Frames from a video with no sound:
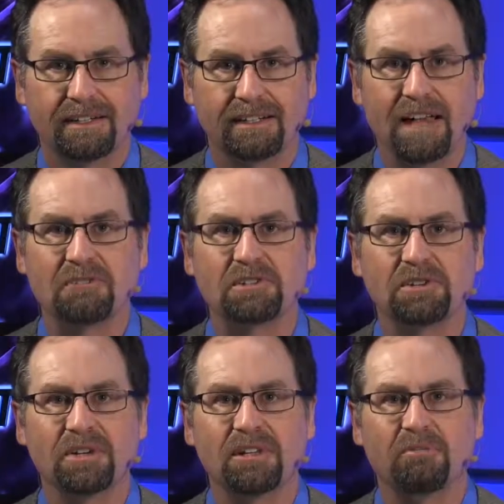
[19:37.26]
Life is
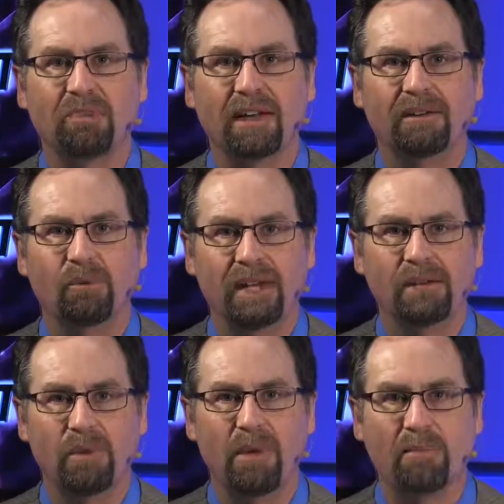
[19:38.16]
good, but we
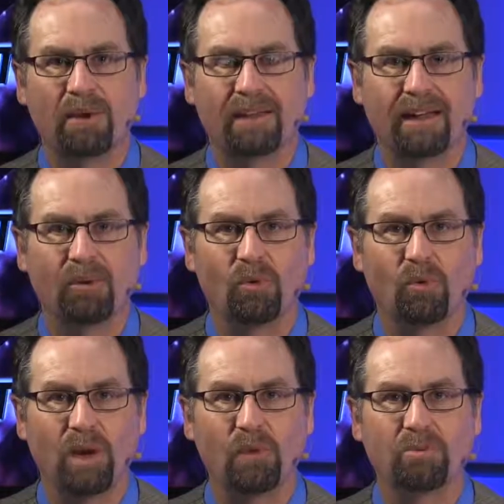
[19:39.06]
need to remember that
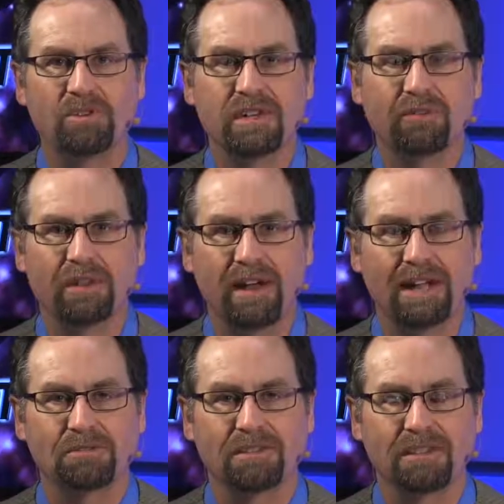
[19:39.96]
what we perceive with our
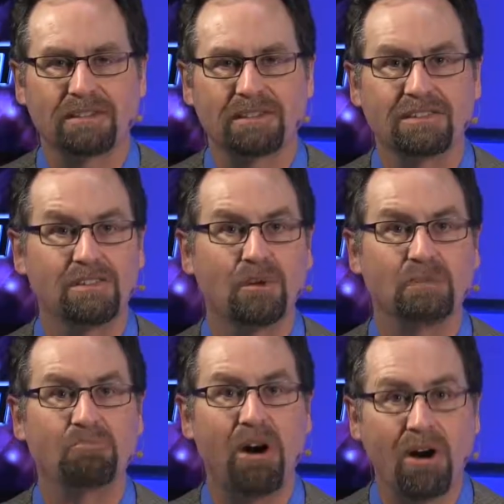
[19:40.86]
natural senses is
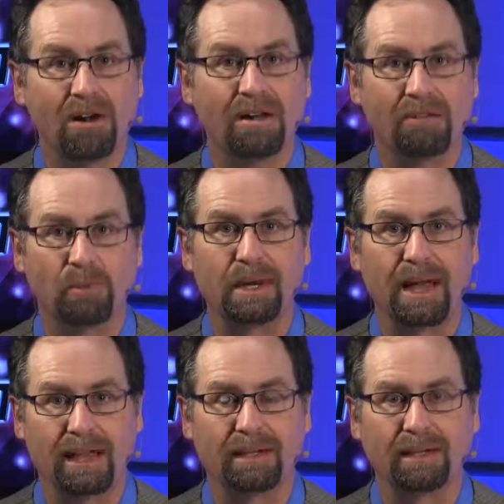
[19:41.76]
only part of
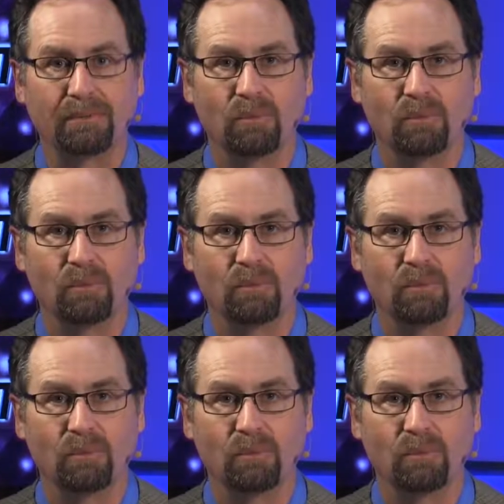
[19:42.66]
reality.